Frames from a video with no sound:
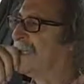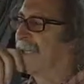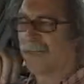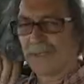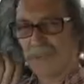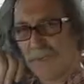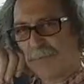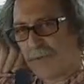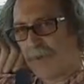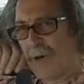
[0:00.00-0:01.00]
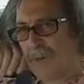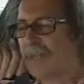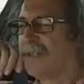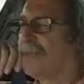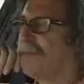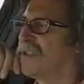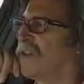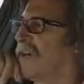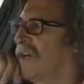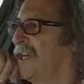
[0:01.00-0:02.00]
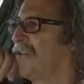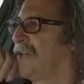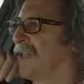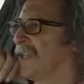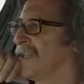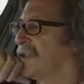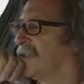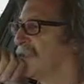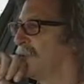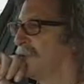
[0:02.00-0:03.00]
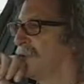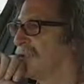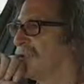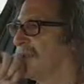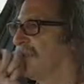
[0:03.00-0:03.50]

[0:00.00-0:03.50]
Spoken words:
and I thought it was quite interesting. I thought what